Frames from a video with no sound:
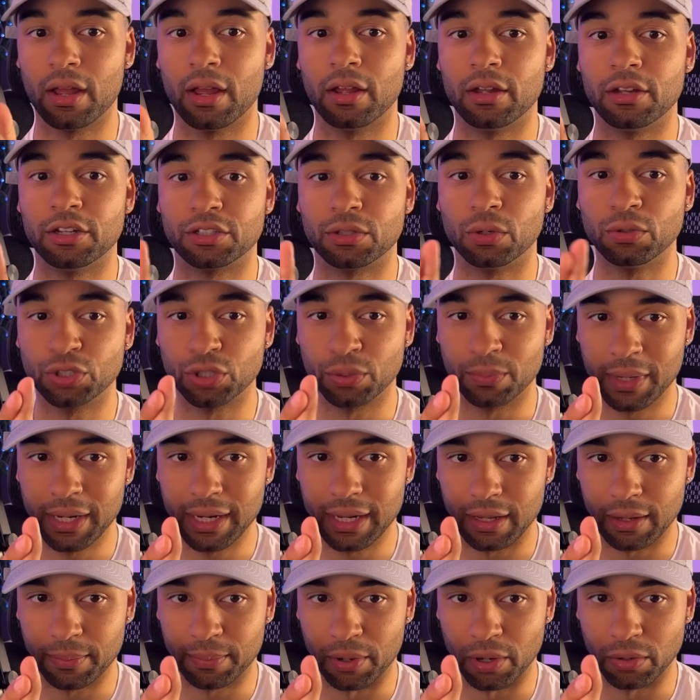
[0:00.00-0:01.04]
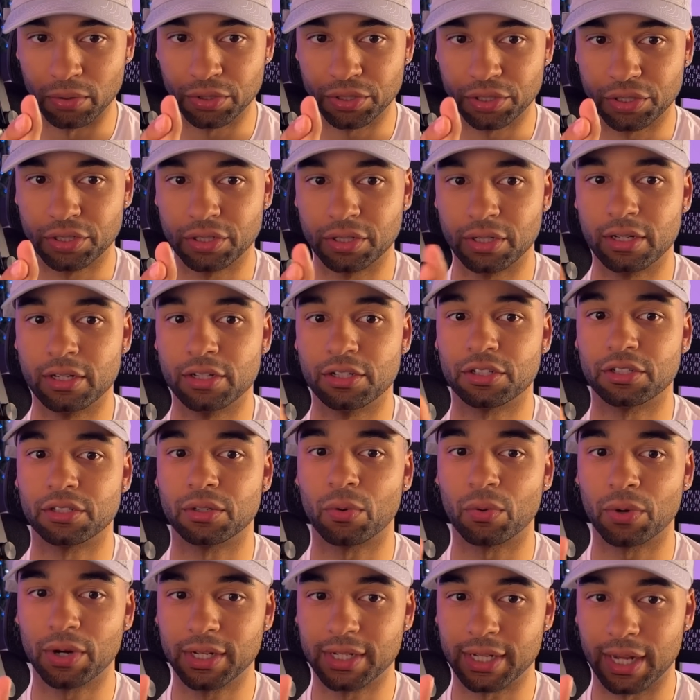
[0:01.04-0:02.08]
social media posts,
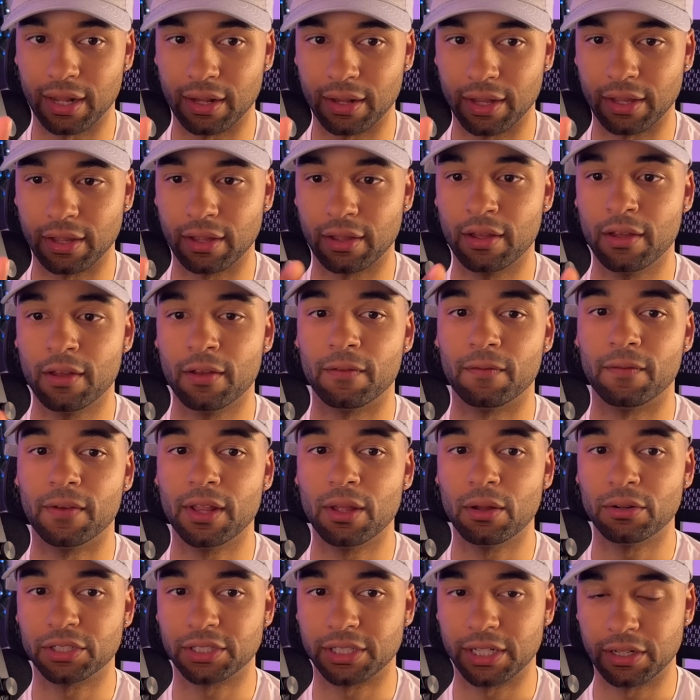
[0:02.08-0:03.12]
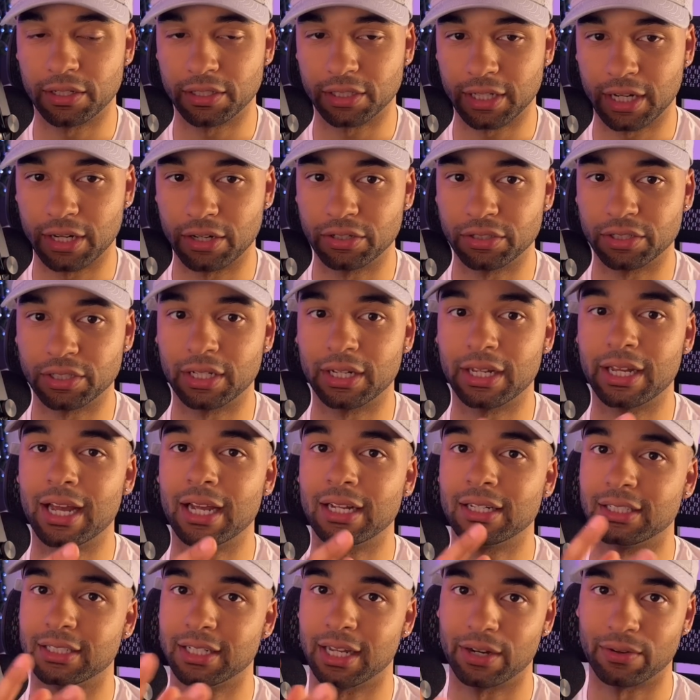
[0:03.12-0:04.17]
storytelling, video sales letters,
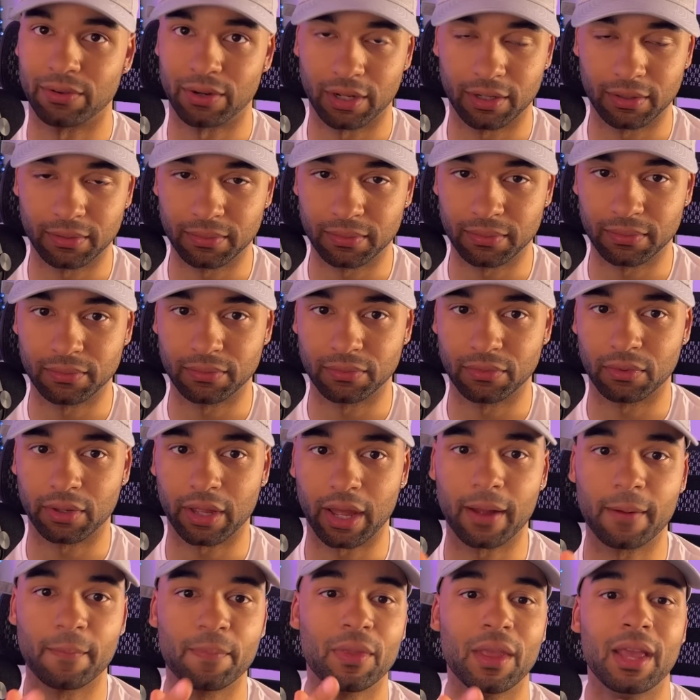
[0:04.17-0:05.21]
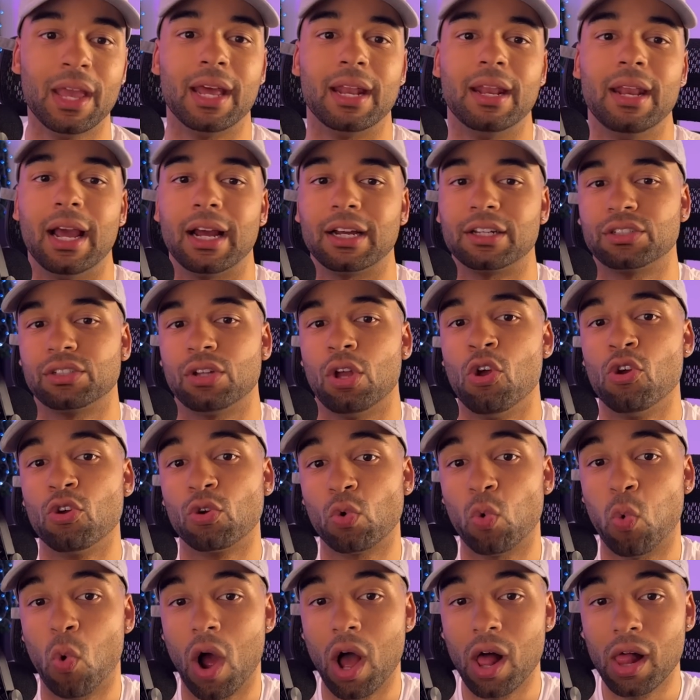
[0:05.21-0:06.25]
etc. Okay. Next,
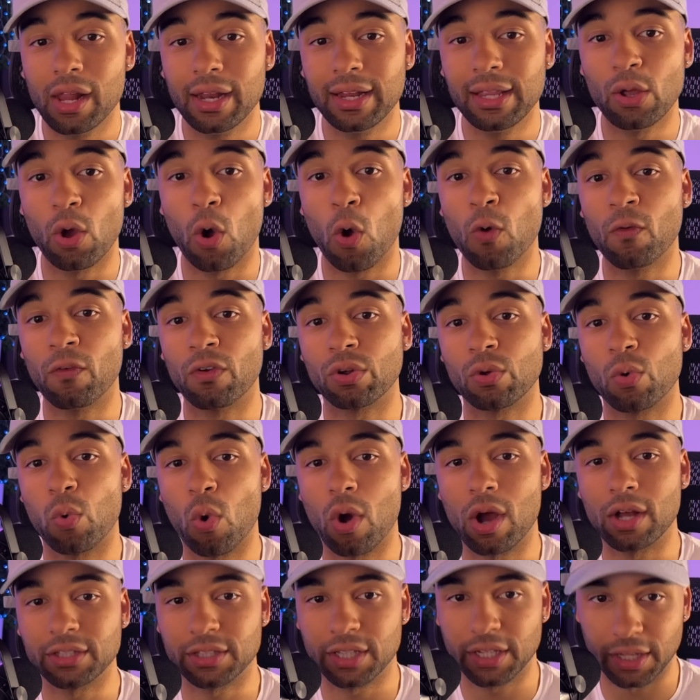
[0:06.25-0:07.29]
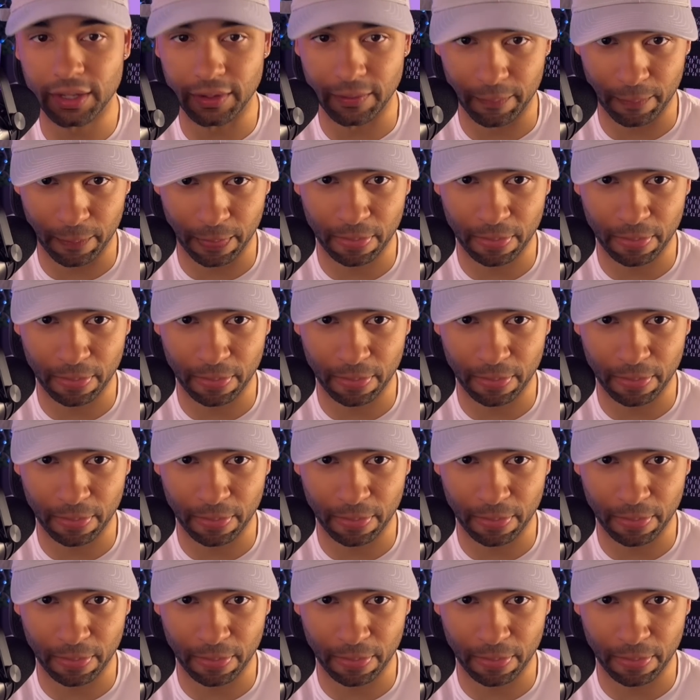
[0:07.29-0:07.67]
quality over quantity.